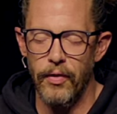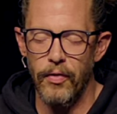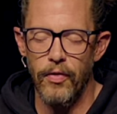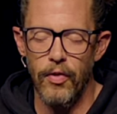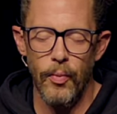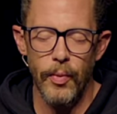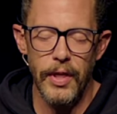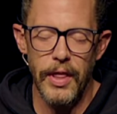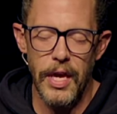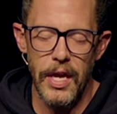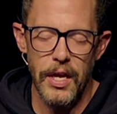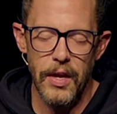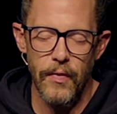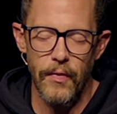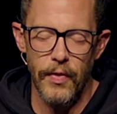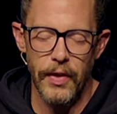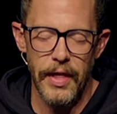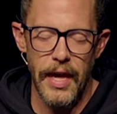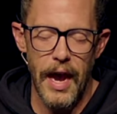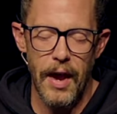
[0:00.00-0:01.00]
And so we thank you
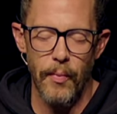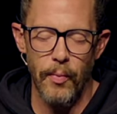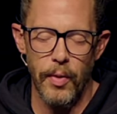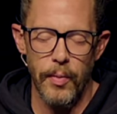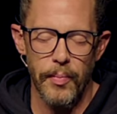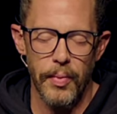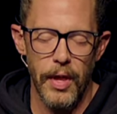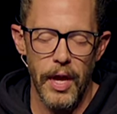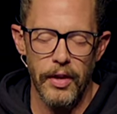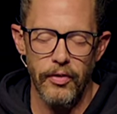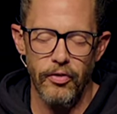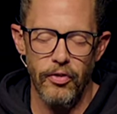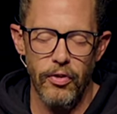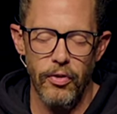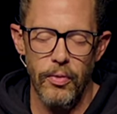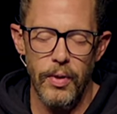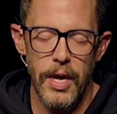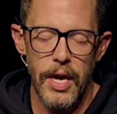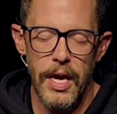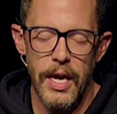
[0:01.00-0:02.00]
for that. We bless
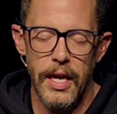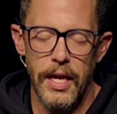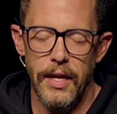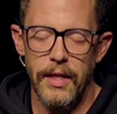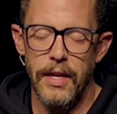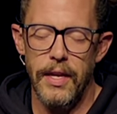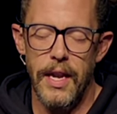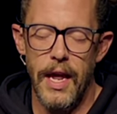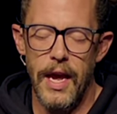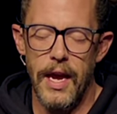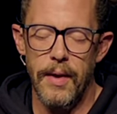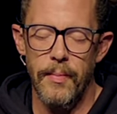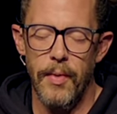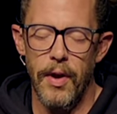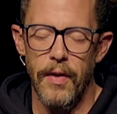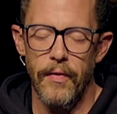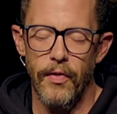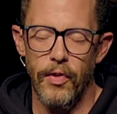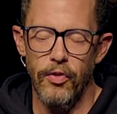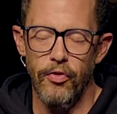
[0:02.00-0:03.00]
you in the name
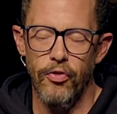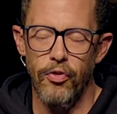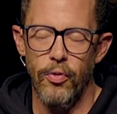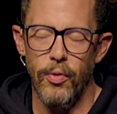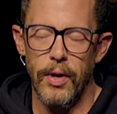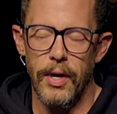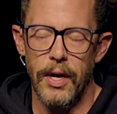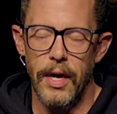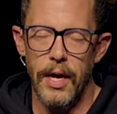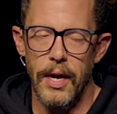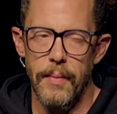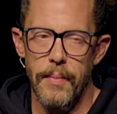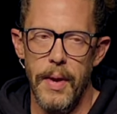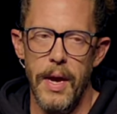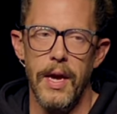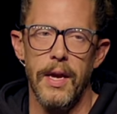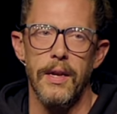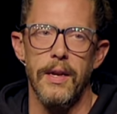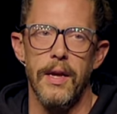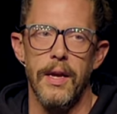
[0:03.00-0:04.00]
of Yeshua.
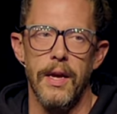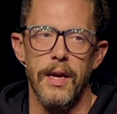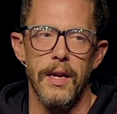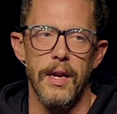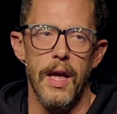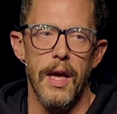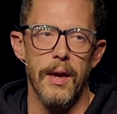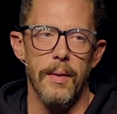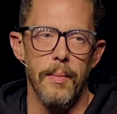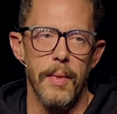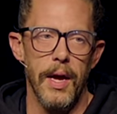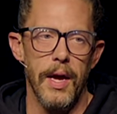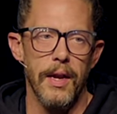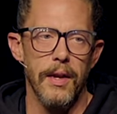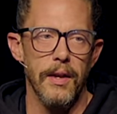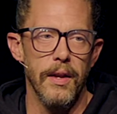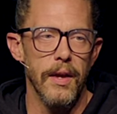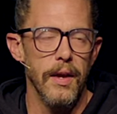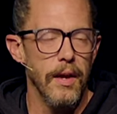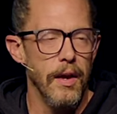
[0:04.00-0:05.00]
Amen and
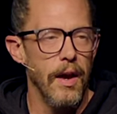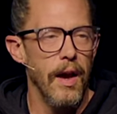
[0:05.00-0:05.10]
amen.